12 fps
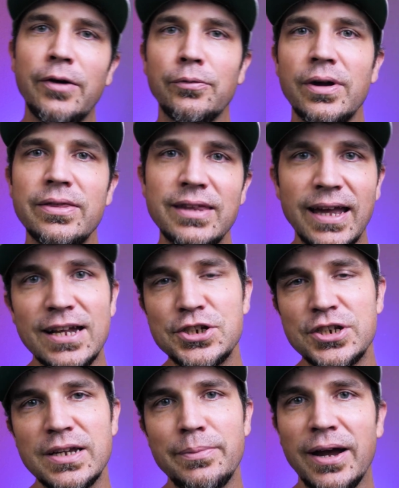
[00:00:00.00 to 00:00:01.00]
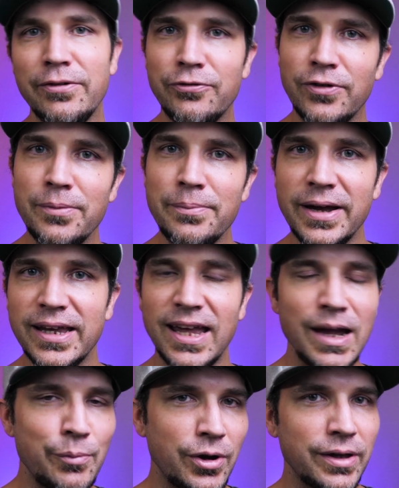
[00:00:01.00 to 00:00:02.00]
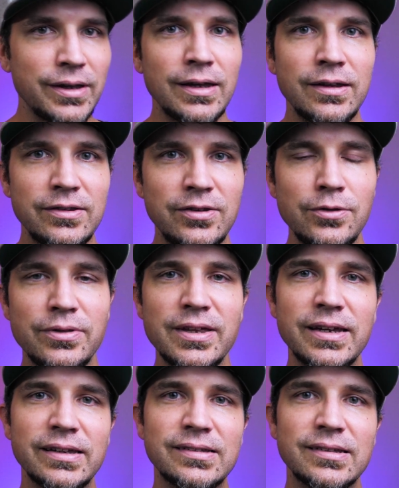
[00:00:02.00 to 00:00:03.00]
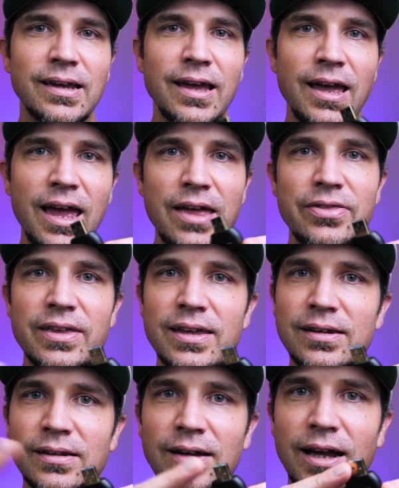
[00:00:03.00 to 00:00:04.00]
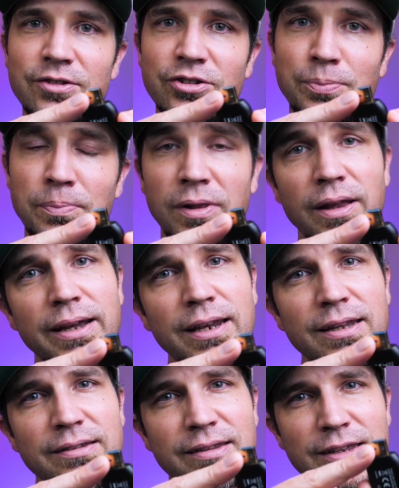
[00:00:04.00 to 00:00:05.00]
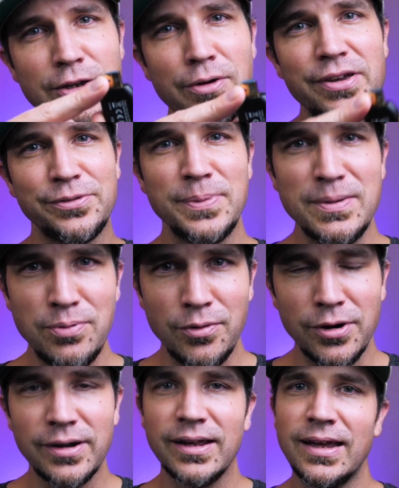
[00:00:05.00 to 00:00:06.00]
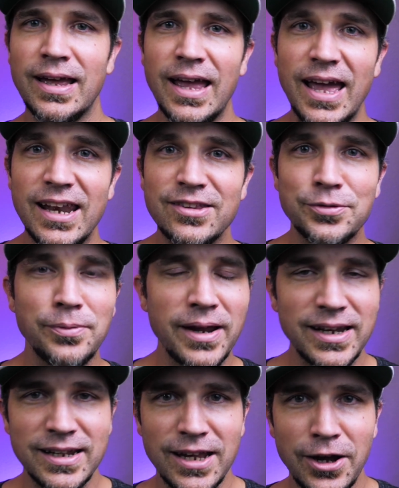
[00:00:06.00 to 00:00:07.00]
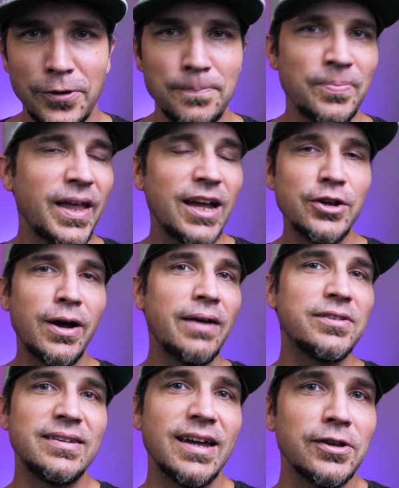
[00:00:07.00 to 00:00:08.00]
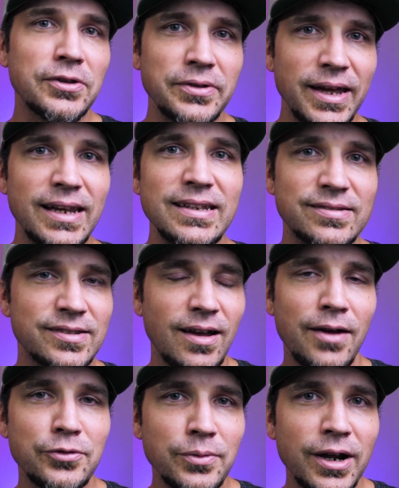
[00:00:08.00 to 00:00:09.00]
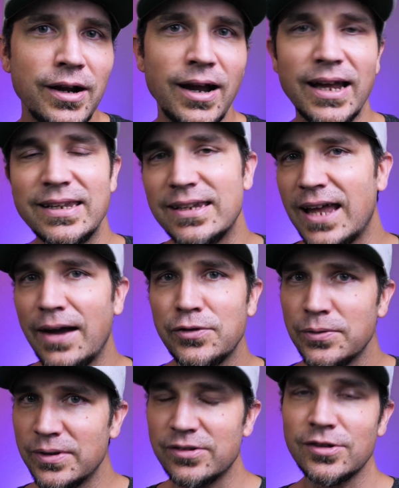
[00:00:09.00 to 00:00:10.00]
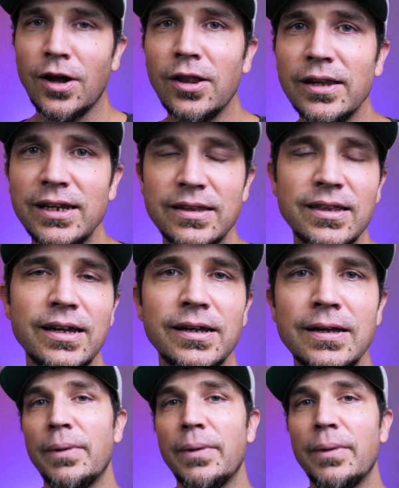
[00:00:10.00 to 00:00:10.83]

I run the HDMI from my camera to this, and then I just plug it into the USB port and it's ready to go. I don't have to download any software. I didn't have to install anything.